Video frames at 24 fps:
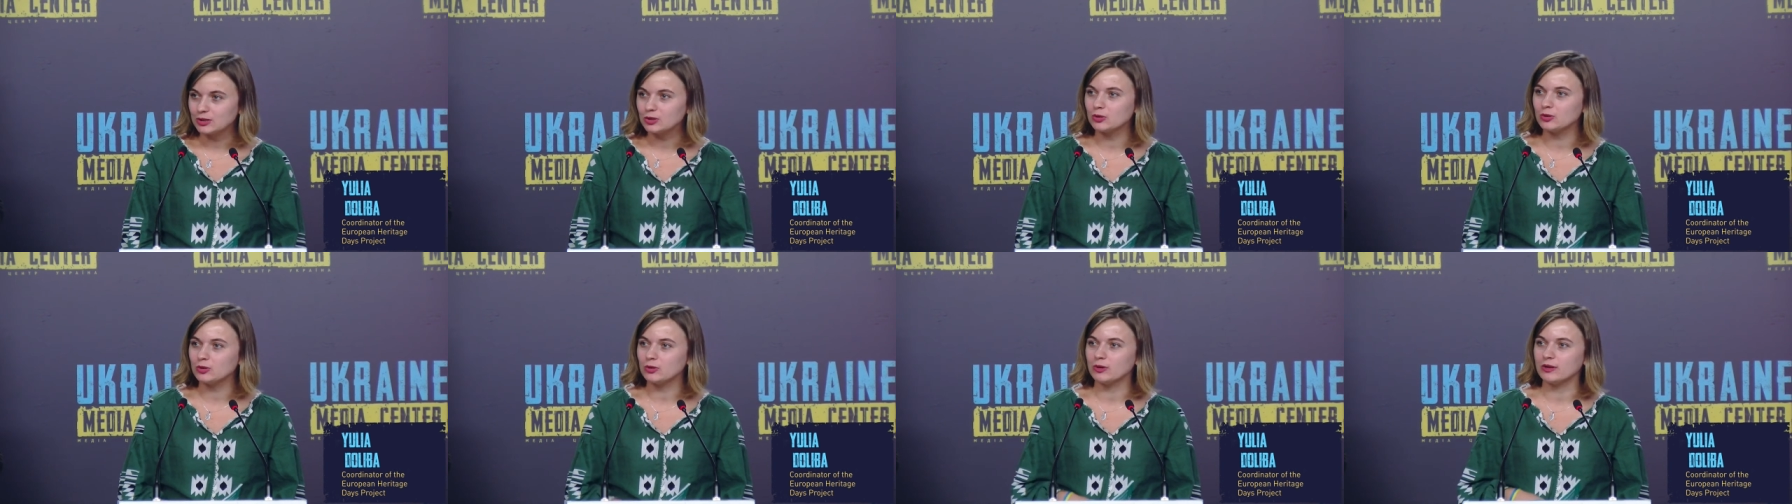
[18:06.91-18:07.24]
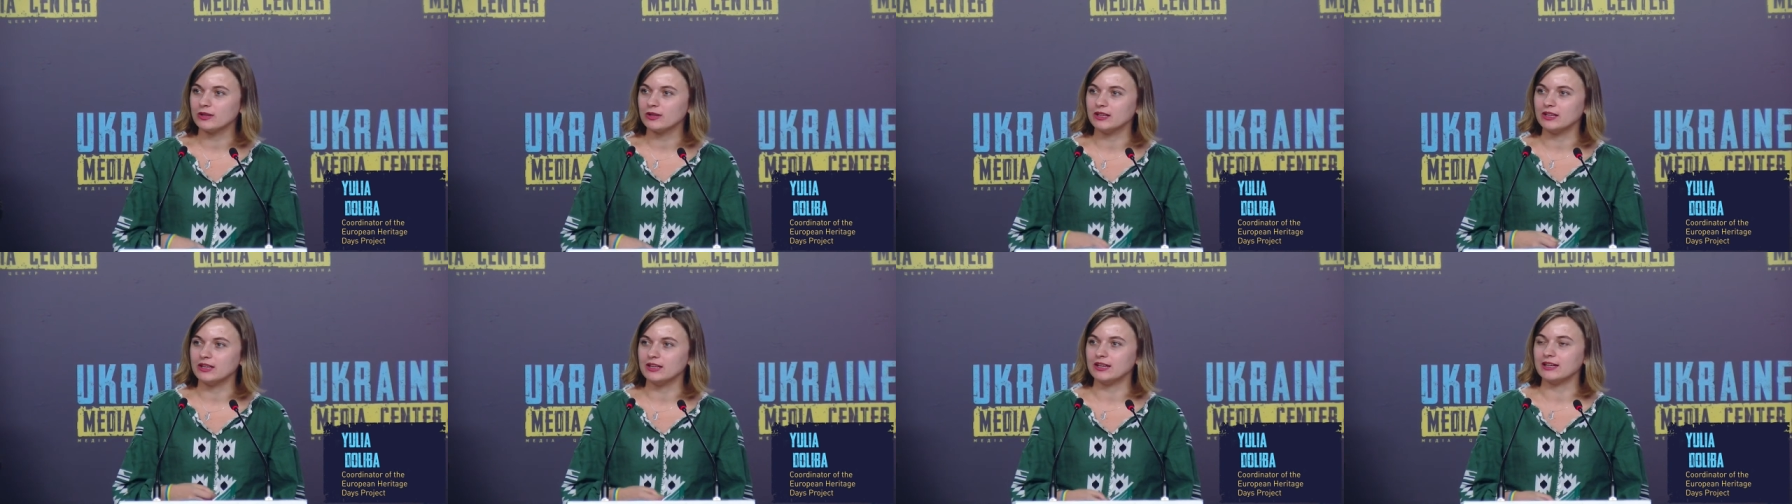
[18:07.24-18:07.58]
I
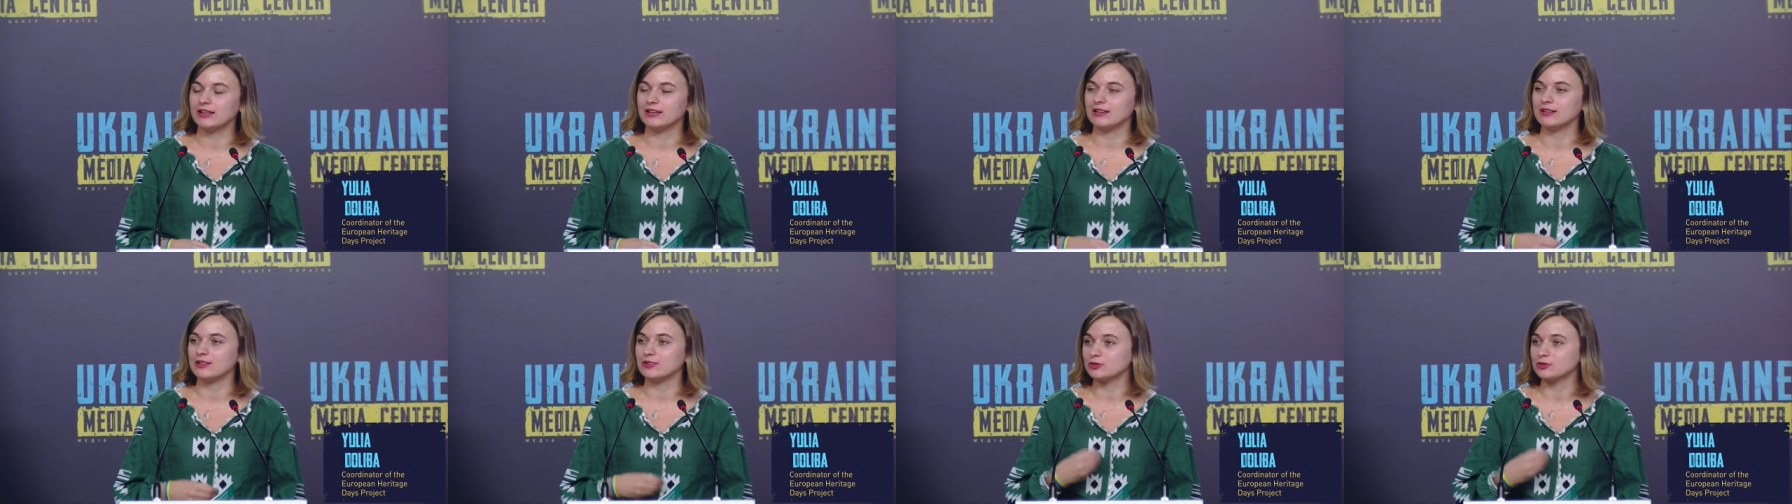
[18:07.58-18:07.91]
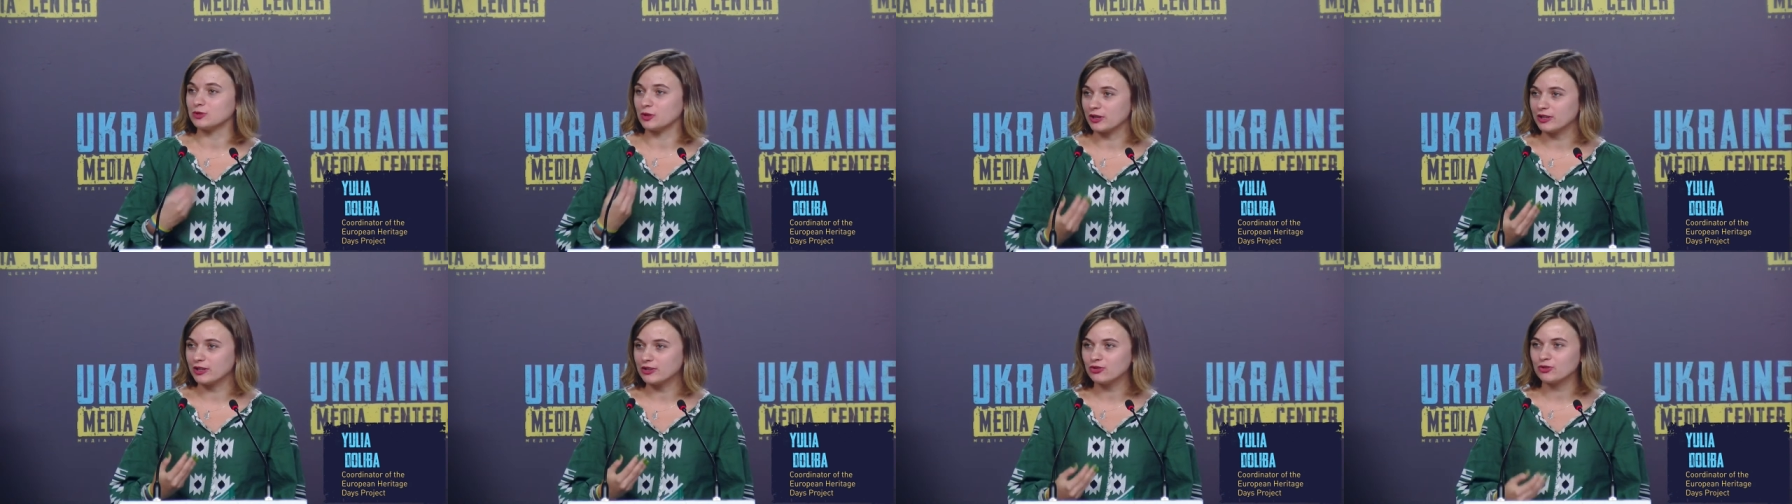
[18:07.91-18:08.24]
love
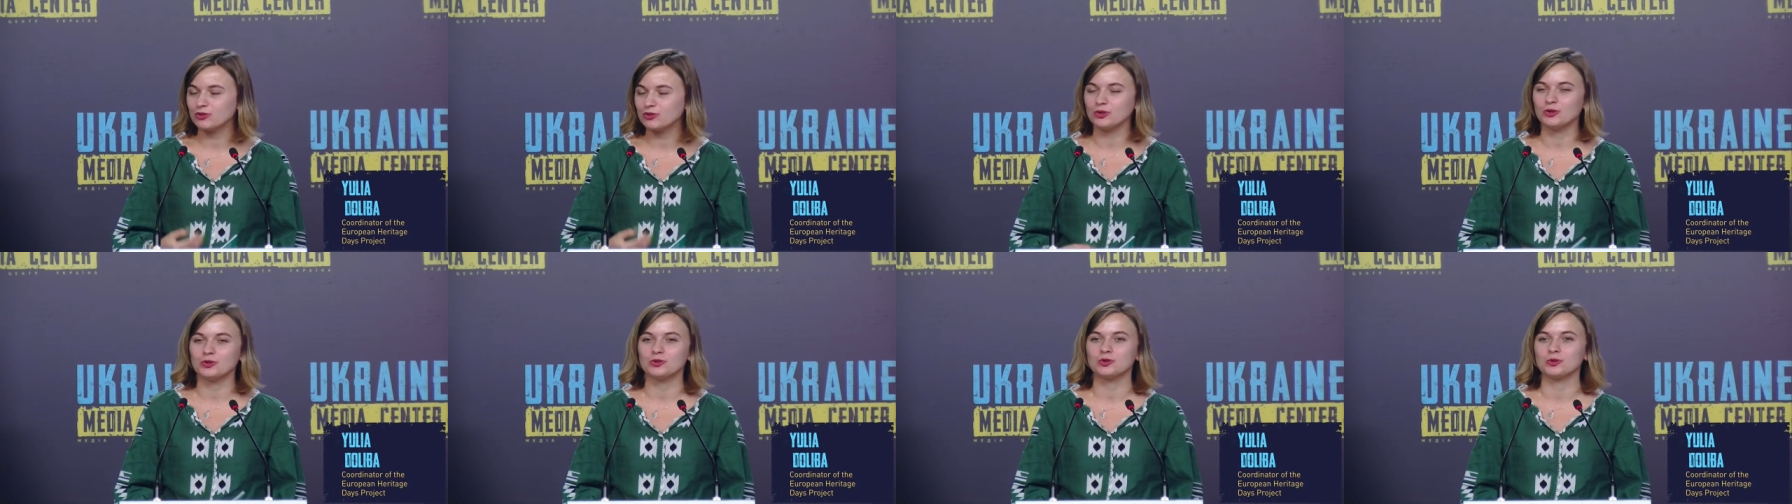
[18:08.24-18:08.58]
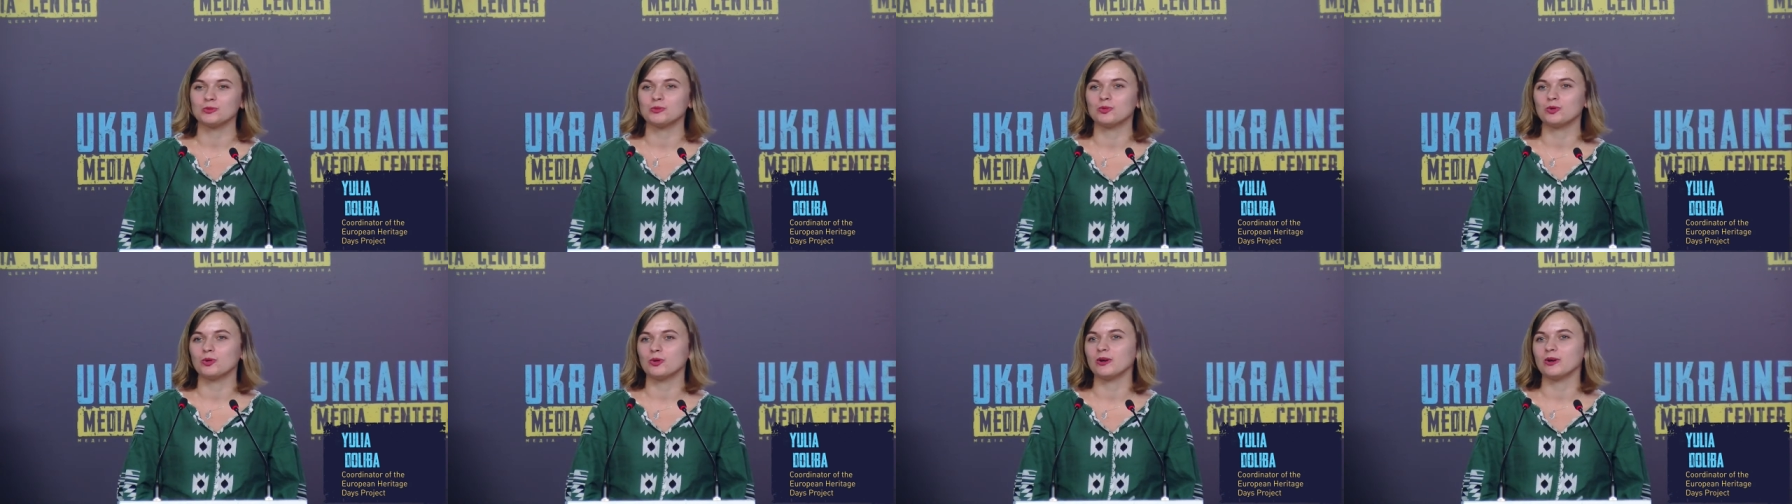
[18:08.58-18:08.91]
uh, the
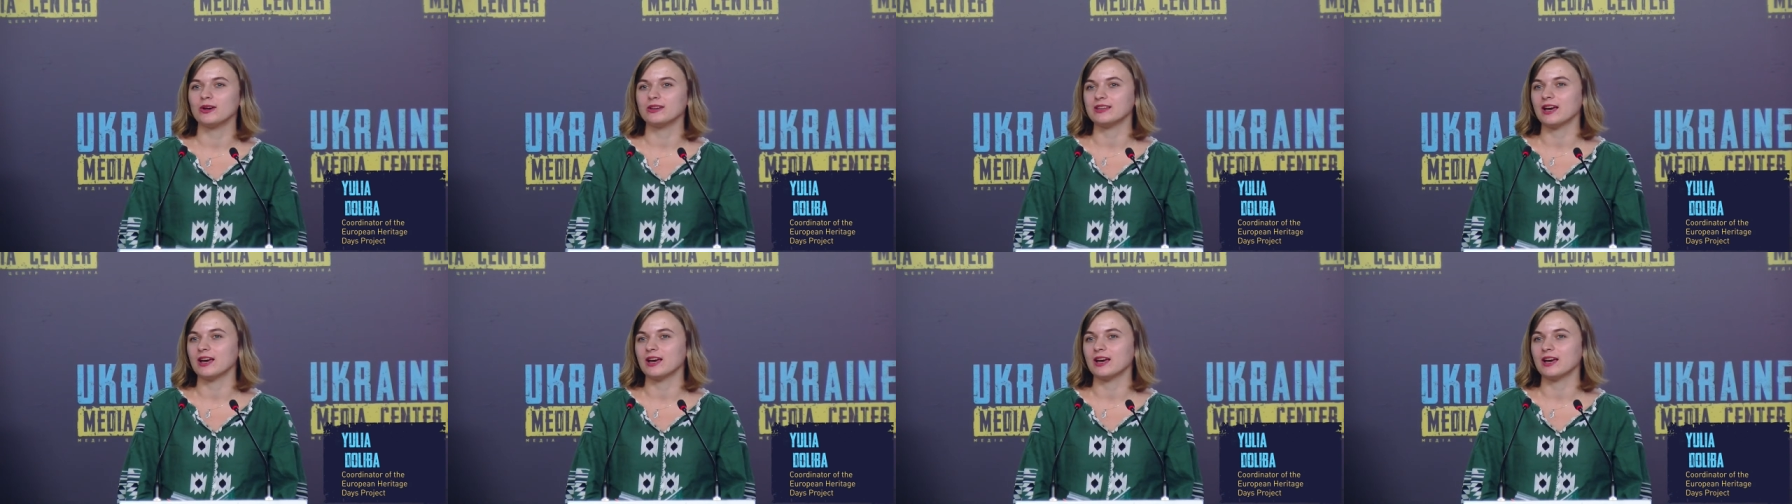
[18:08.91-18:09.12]
women